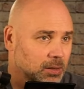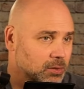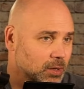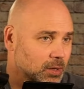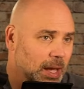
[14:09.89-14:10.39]

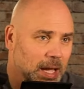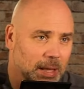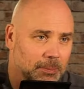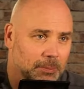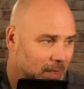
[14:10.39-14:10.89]
So,
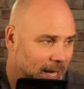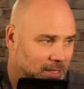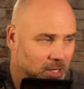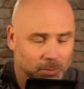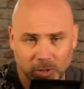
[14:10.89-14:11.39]
and maybe that has
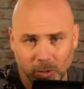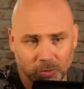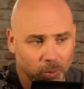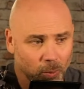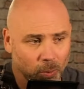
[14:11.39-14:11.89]
something to do with
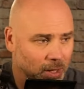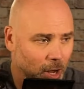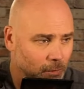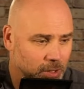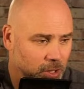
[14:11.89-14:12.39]
the way the
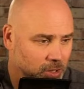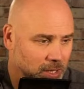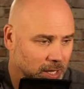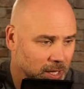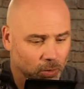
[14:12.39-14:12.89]
COVID year
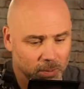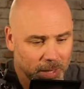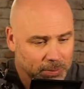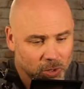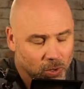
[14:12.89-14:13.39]
set up where
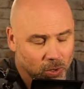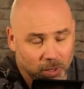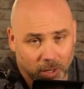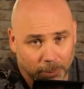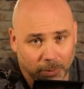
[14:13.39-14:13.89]
you
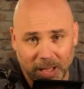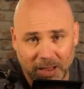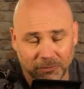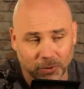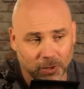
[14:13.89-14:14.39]
couldn't apply
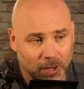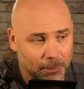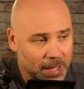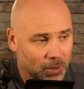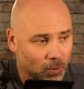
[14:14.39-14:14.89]
for a
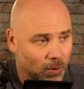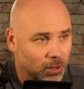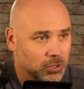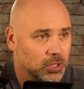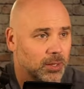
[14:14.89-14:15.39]
medical
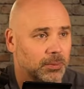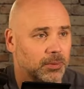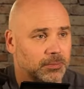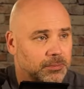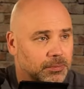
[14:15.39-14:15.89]
hardship
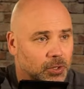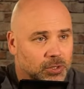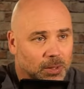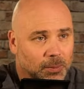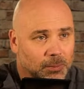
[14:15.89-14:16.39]
or
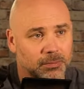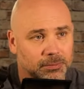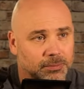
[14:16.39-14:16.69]
something.